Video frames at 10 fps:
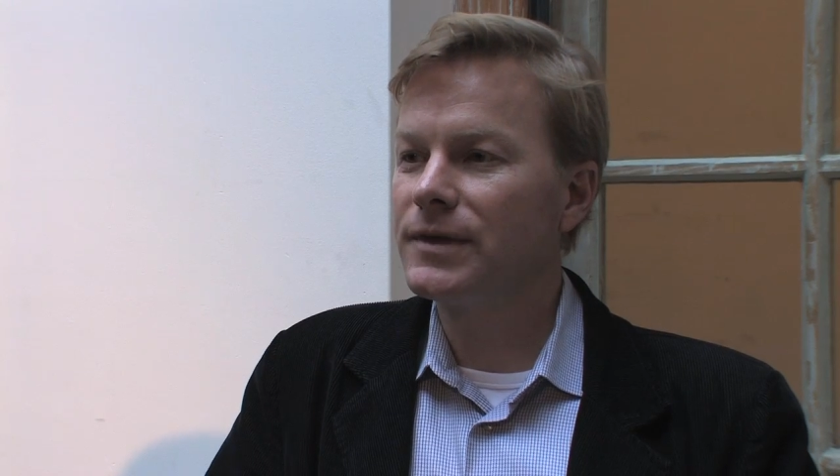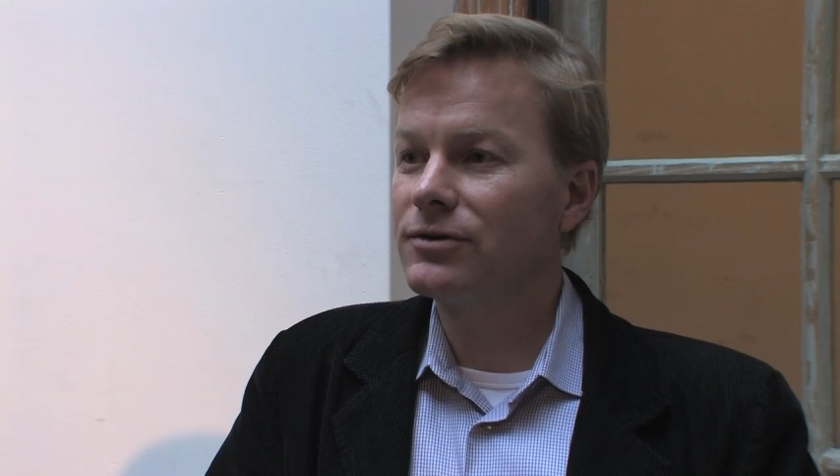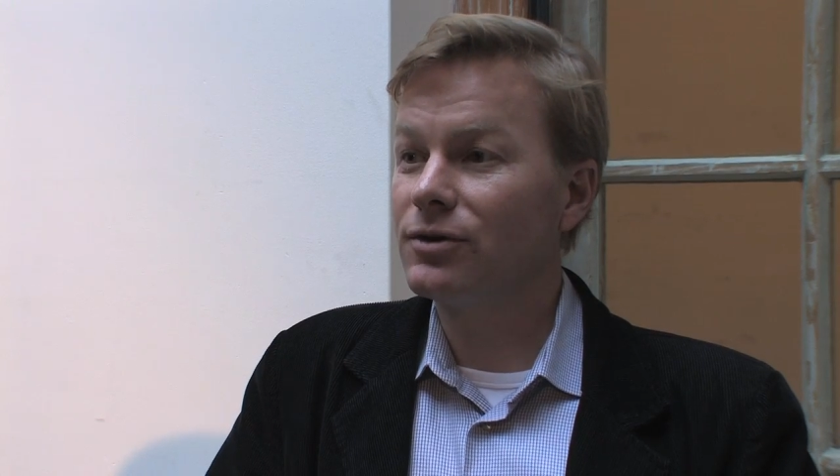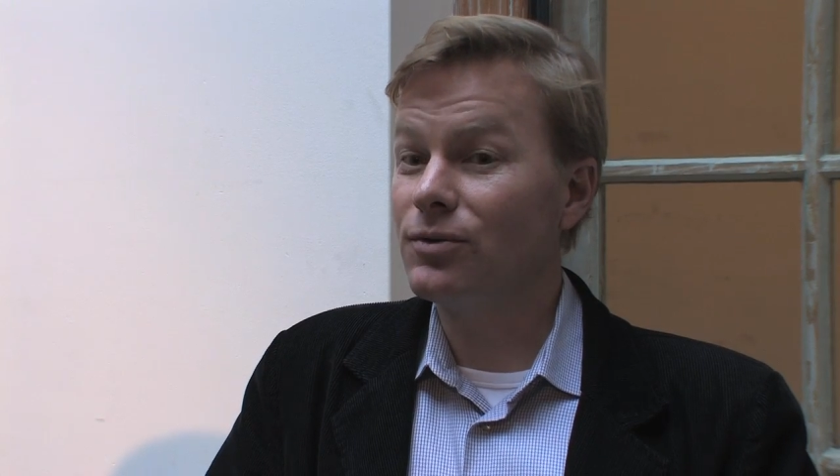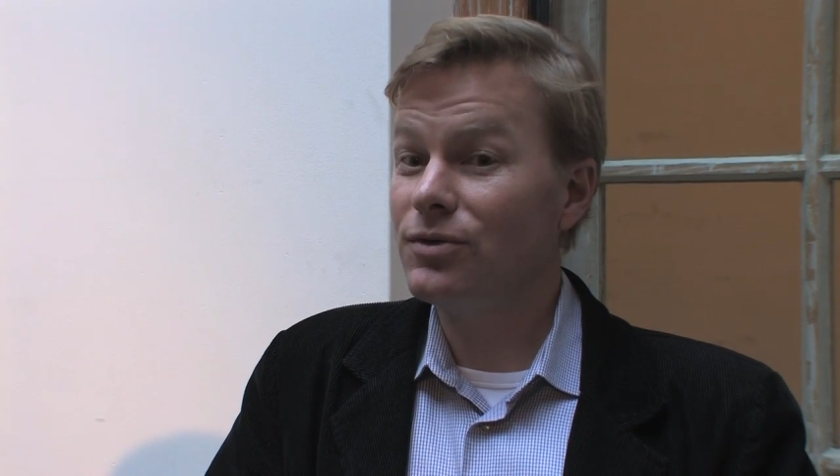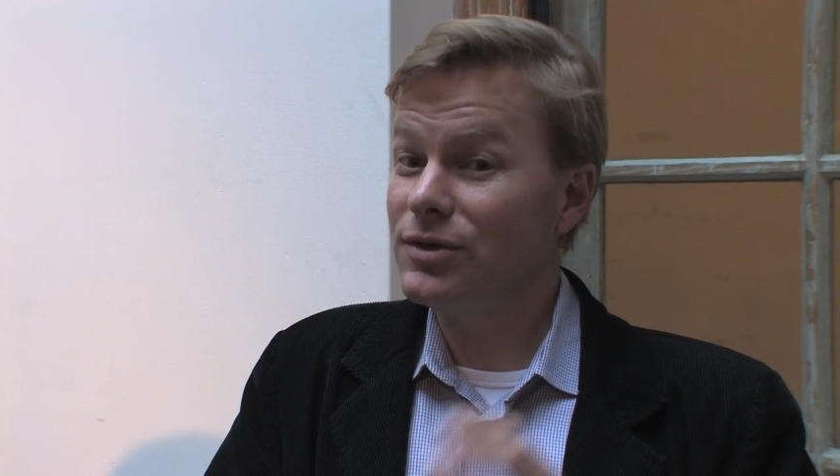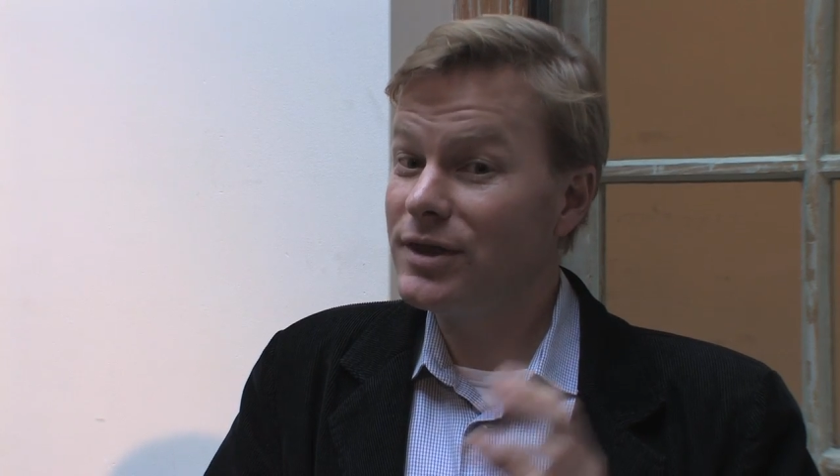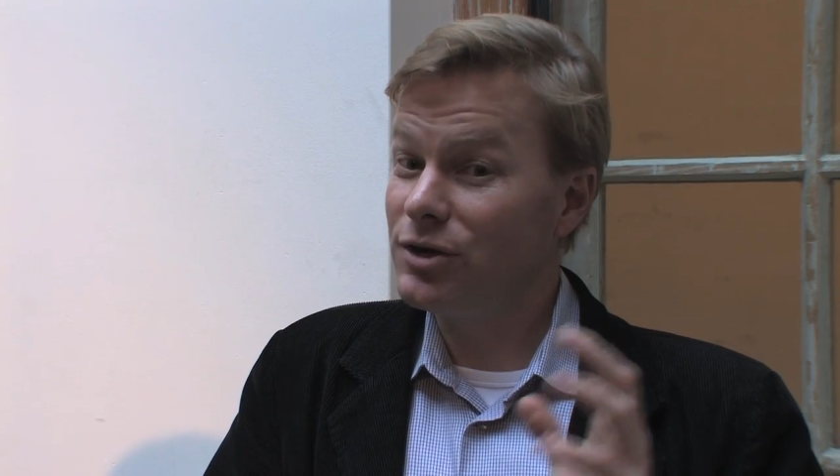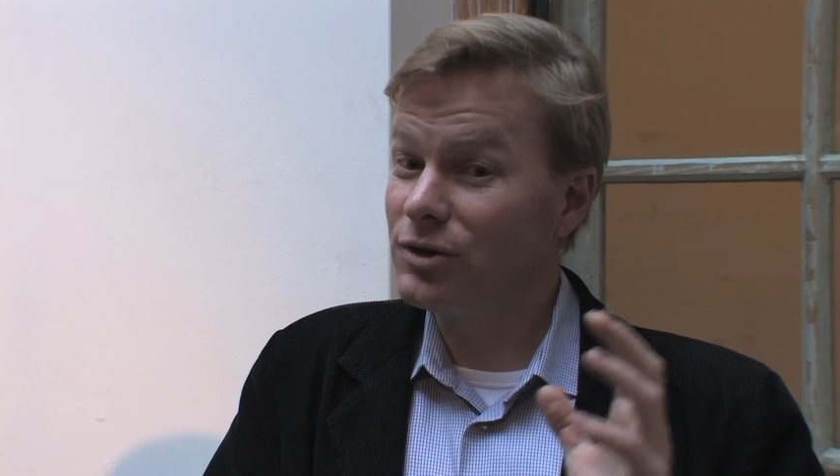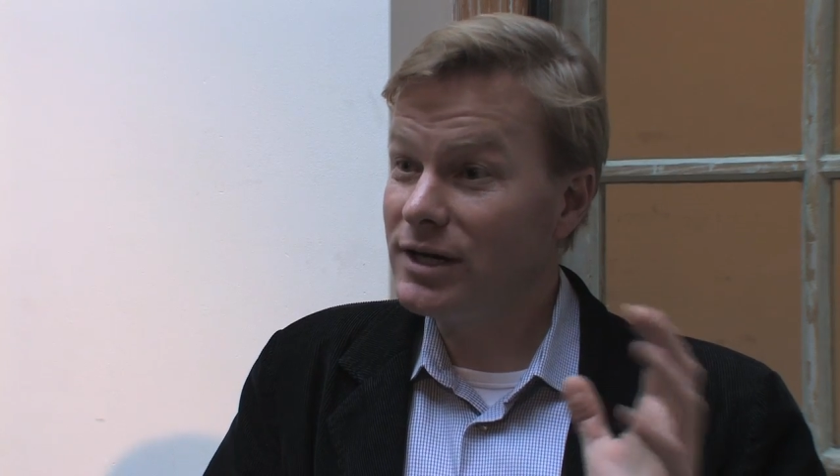So
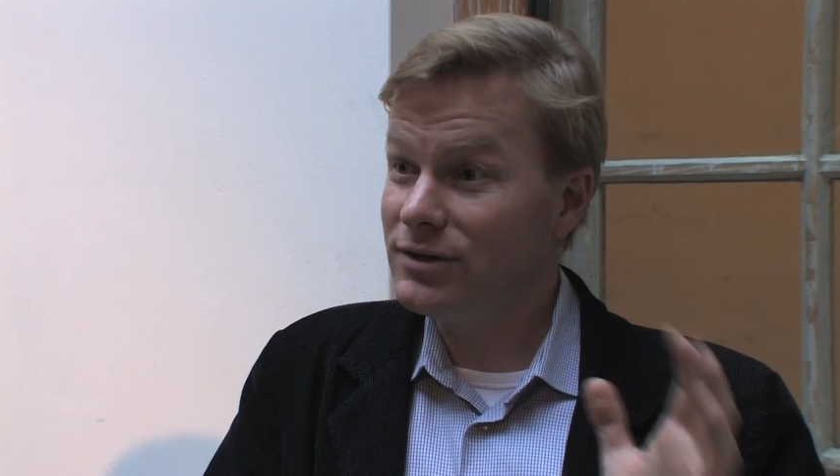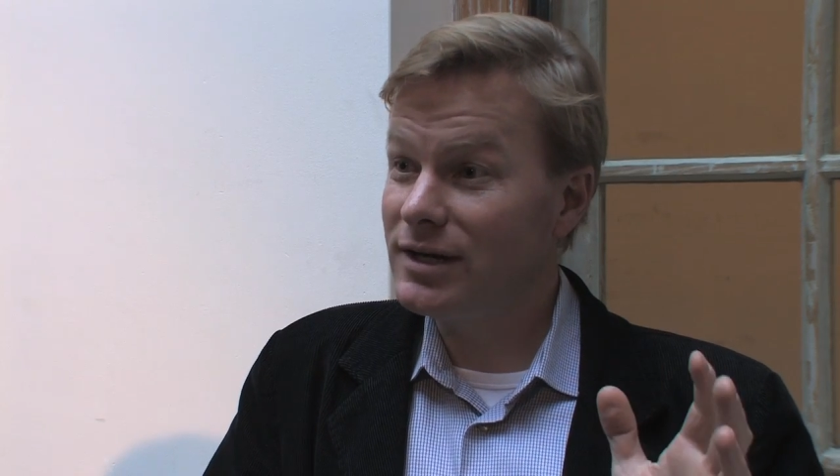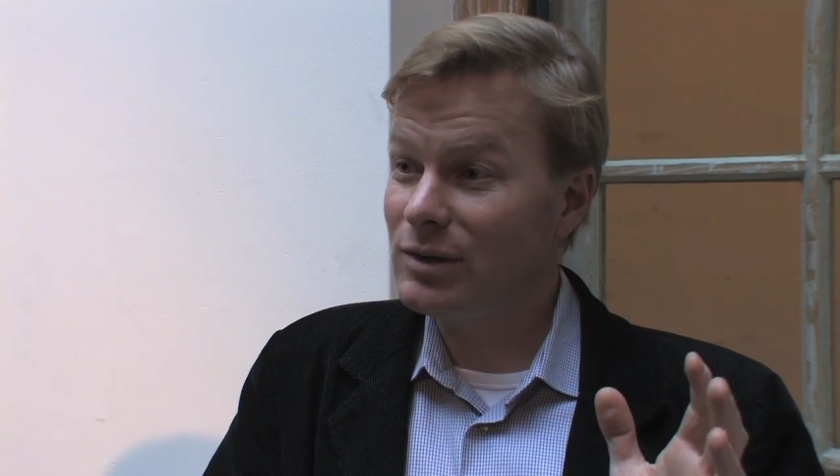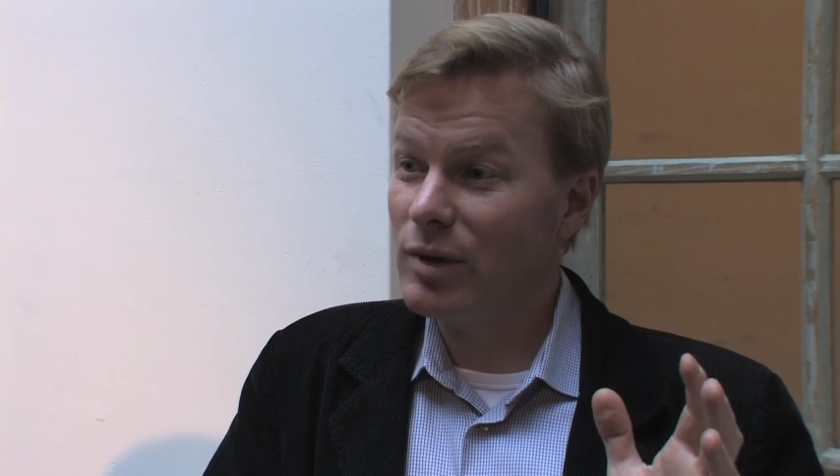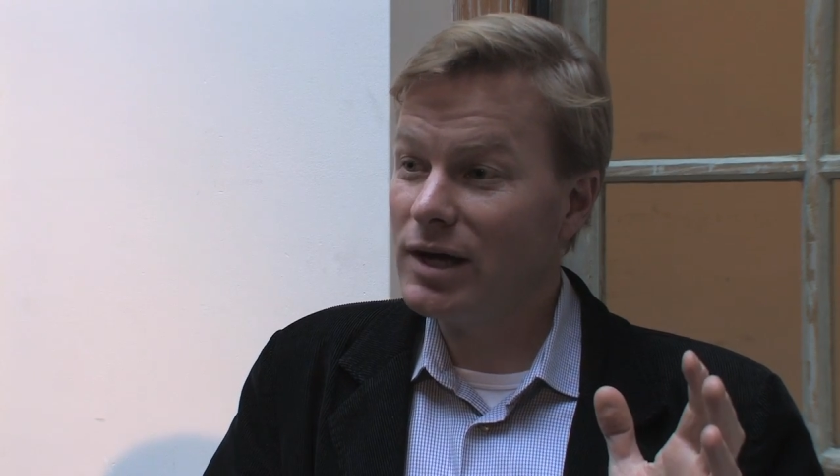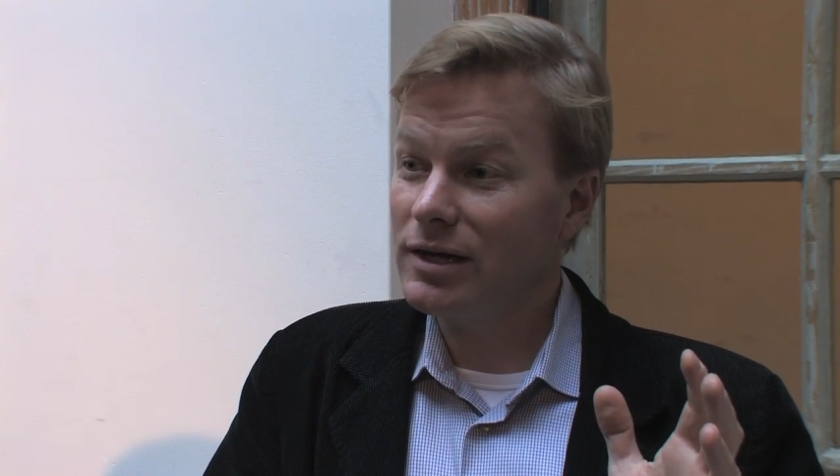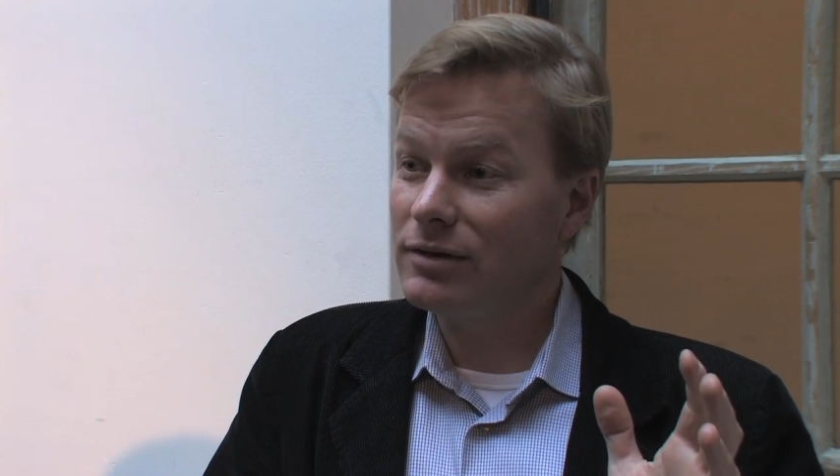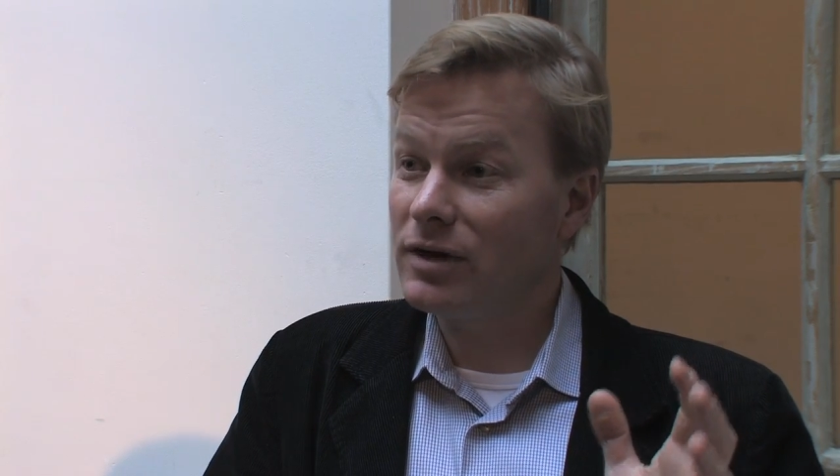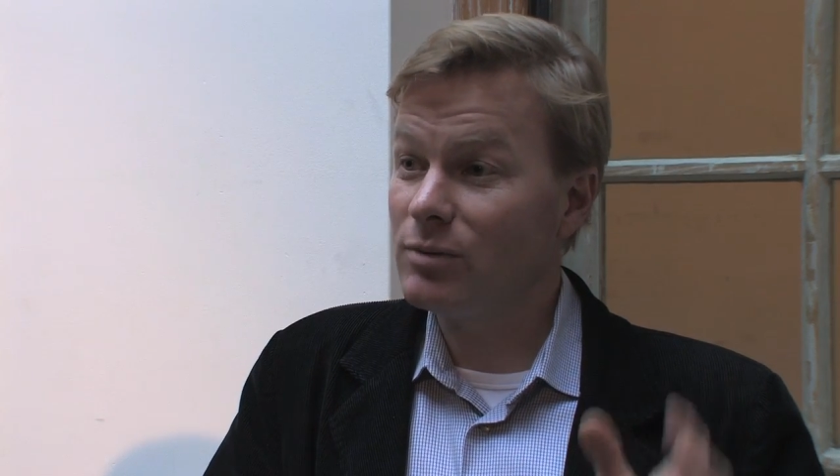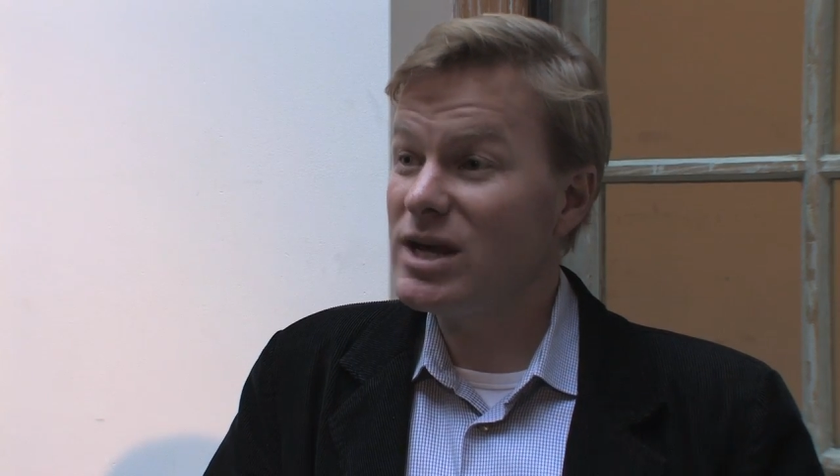your internet banking
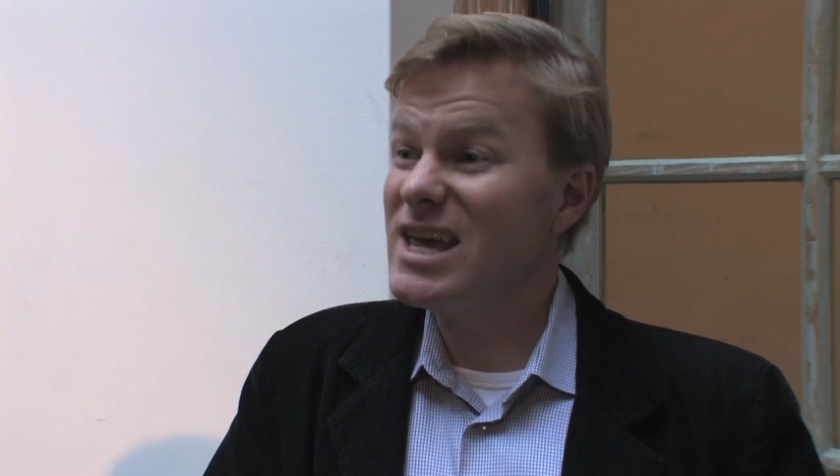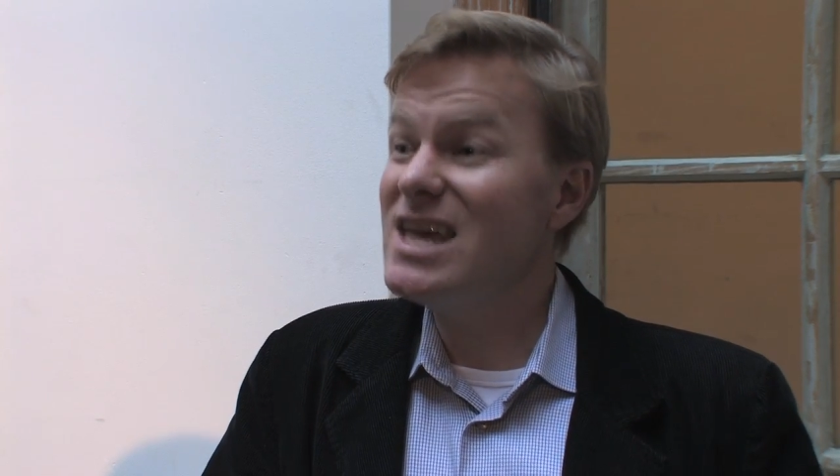environment